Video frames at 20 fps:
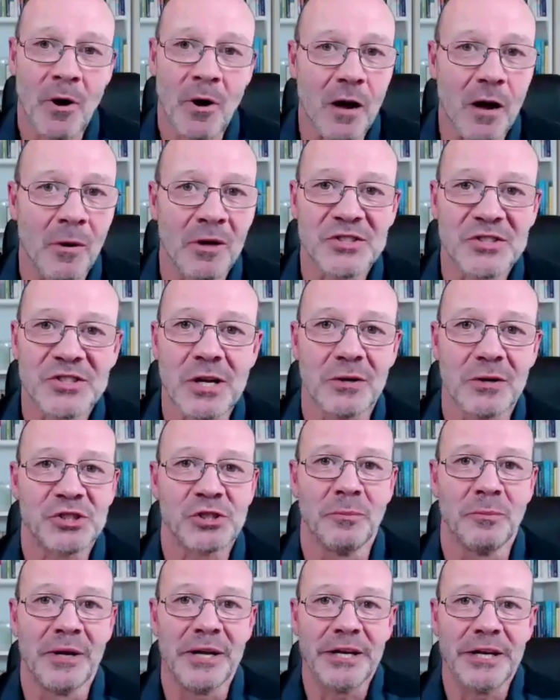on
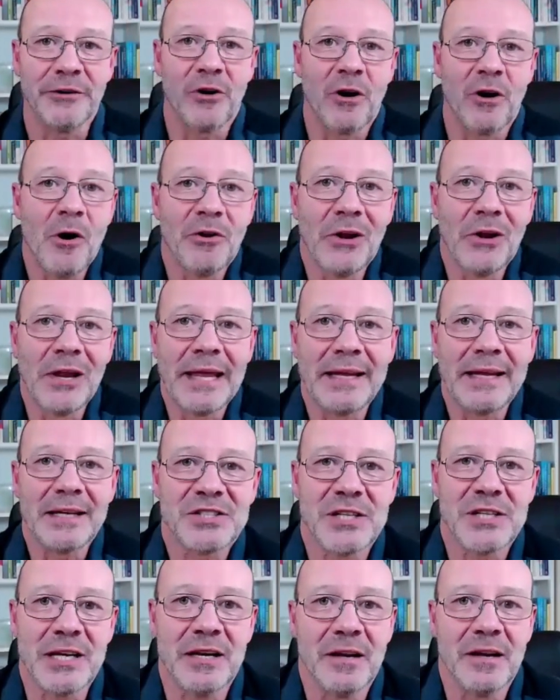social media. I'm on
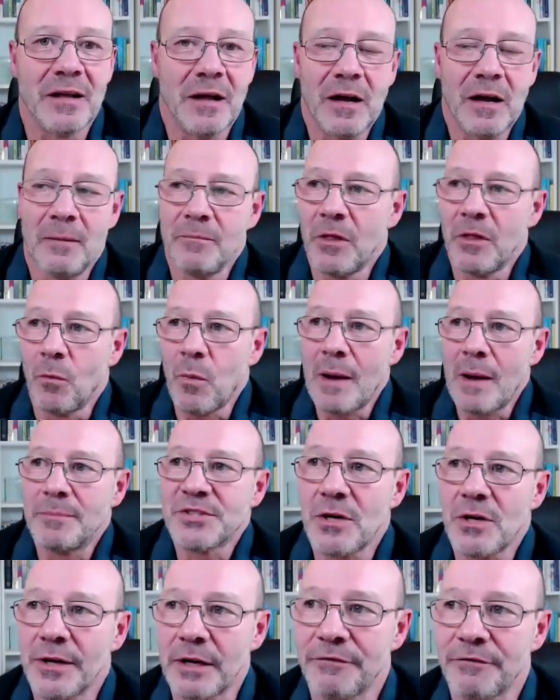LinkedIn. The
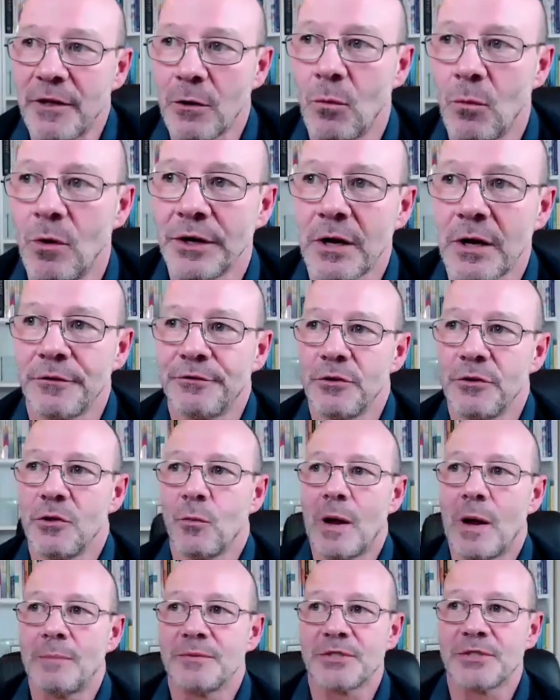website, if they want to go through the
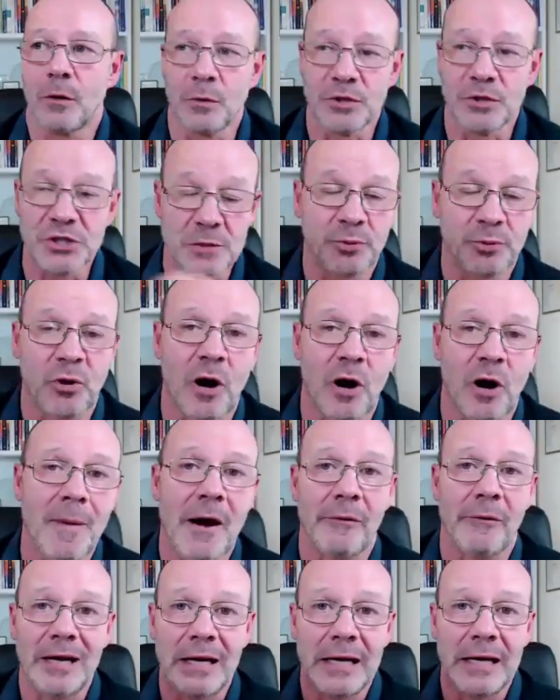website, which is
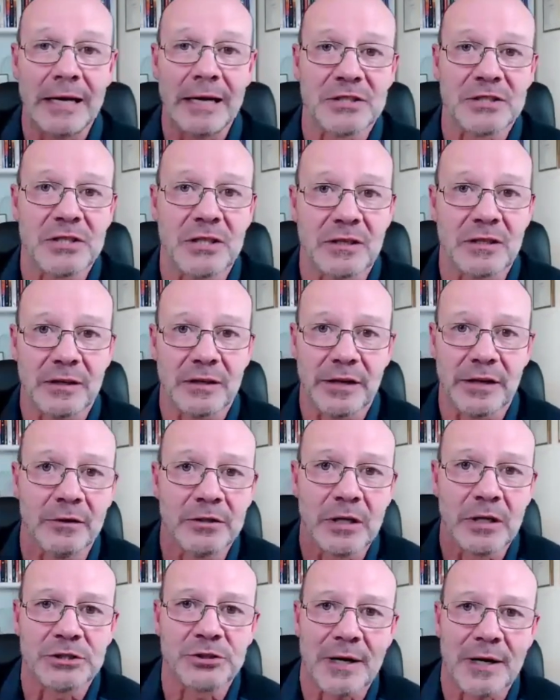primarily linked to,
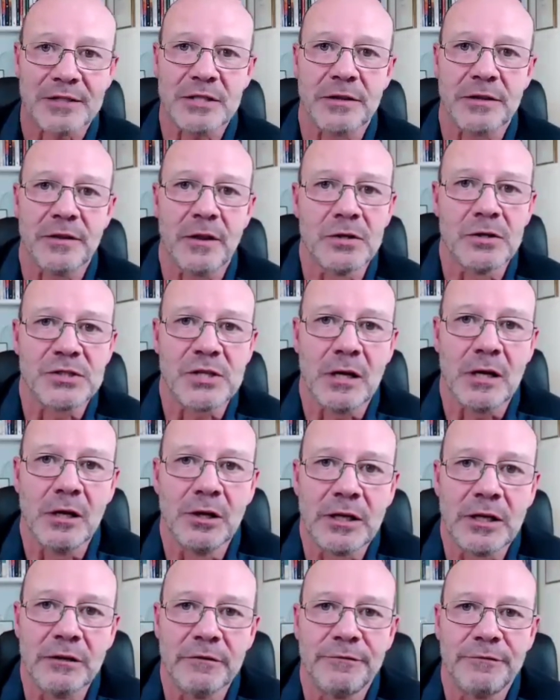attracting those that are
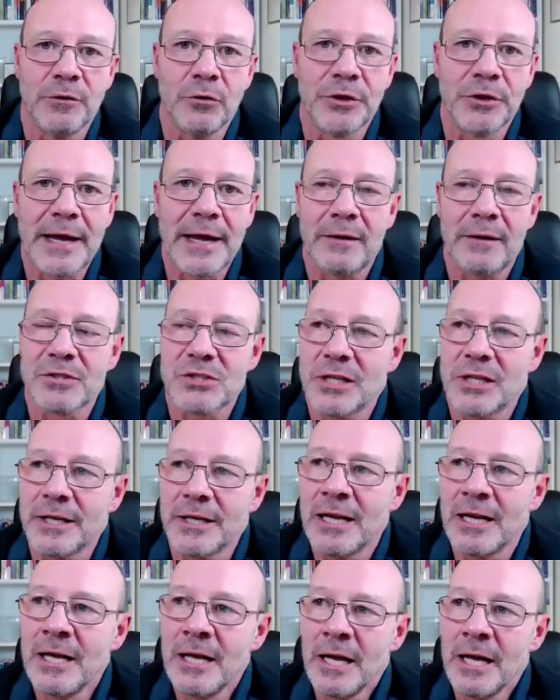looking for the
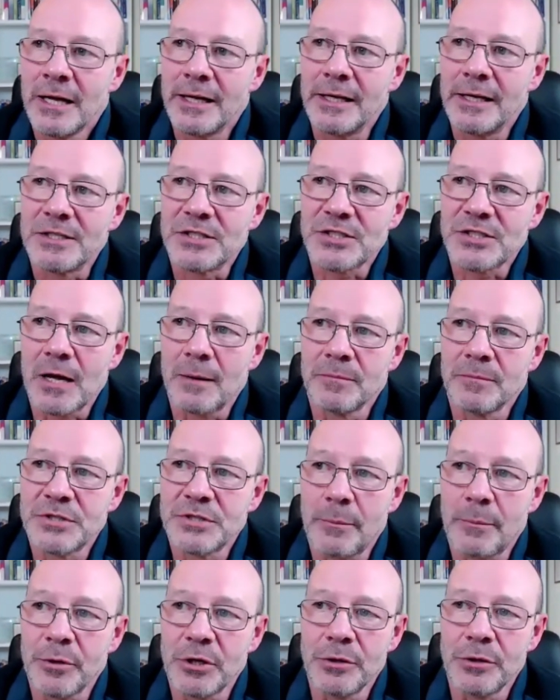counselling, it's
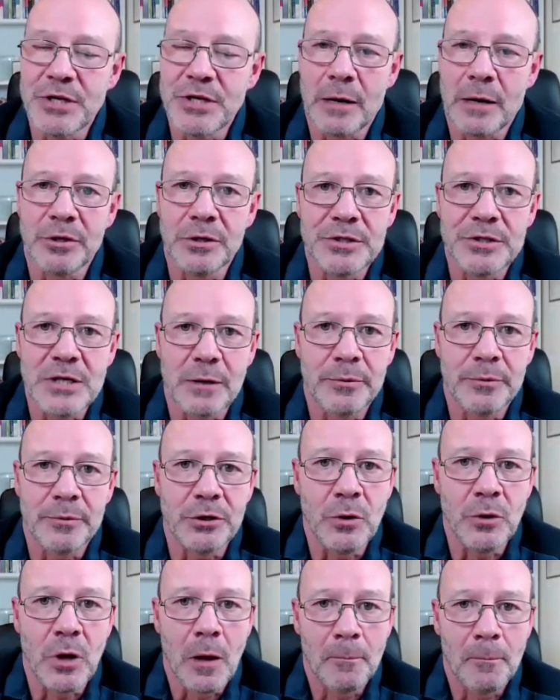
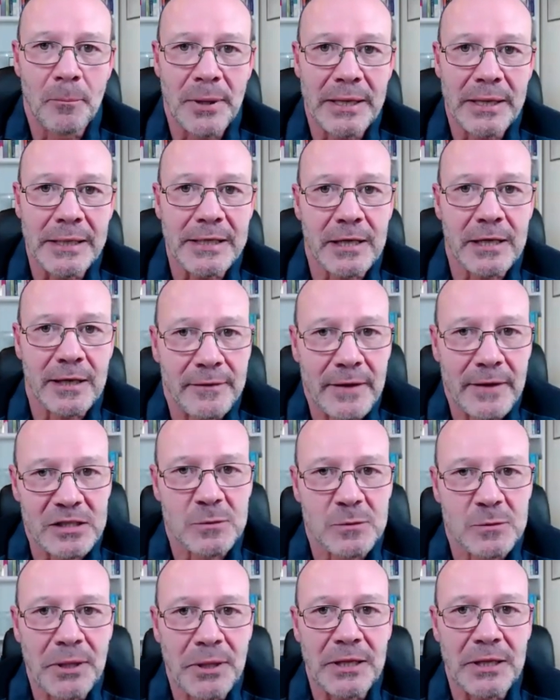www.peak,
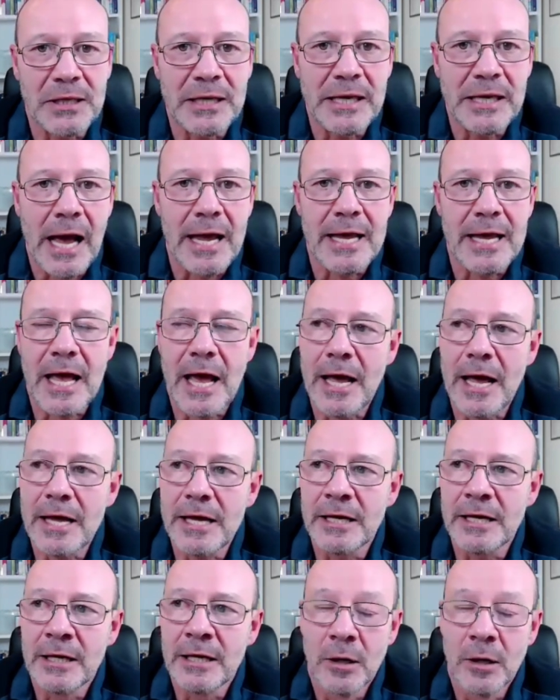that's
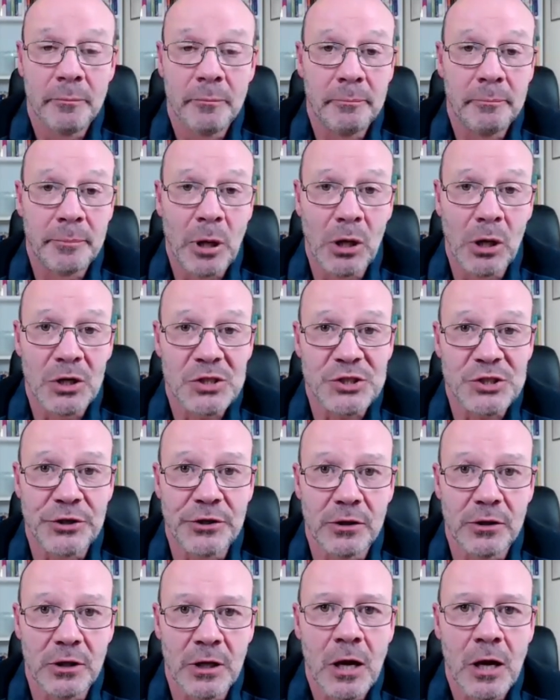PEAK,
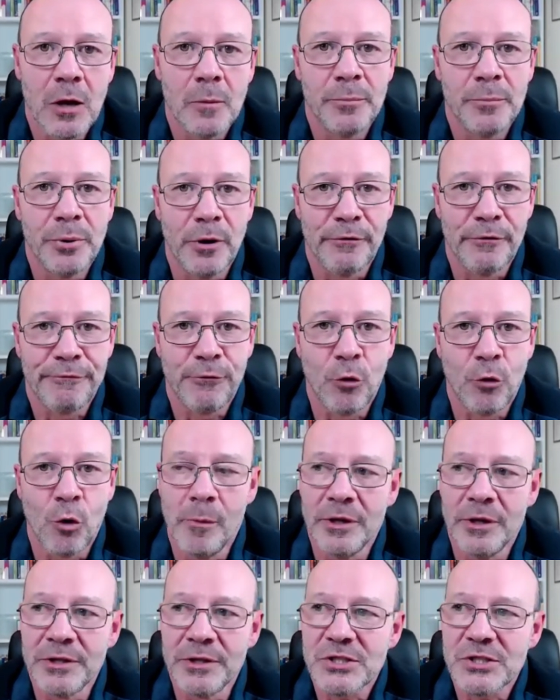
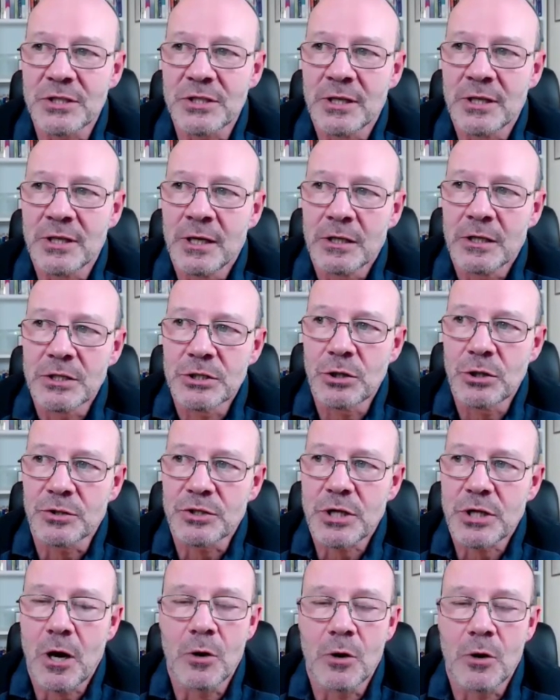
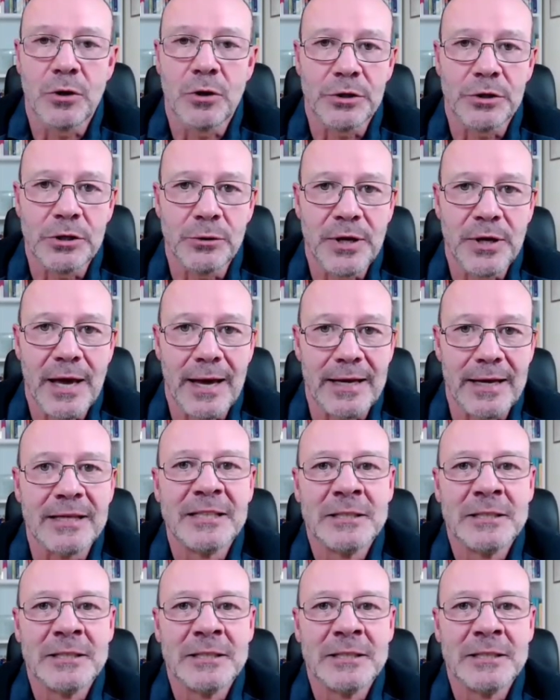personalperformance.co.uk.